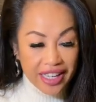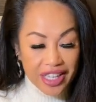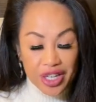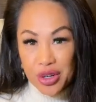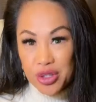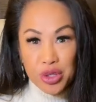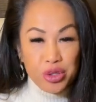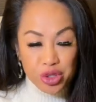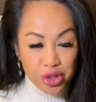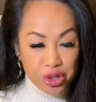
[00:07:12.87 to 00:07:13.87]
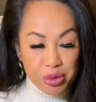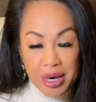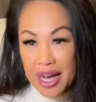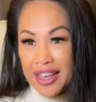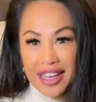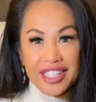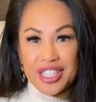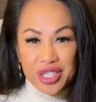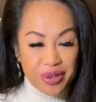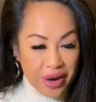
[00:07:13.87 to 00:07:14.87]
YouTube,
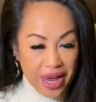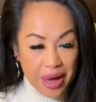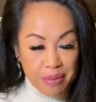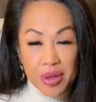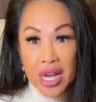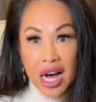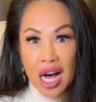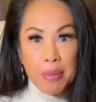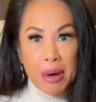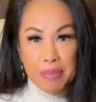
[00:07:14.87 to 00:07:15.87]
Instagram, my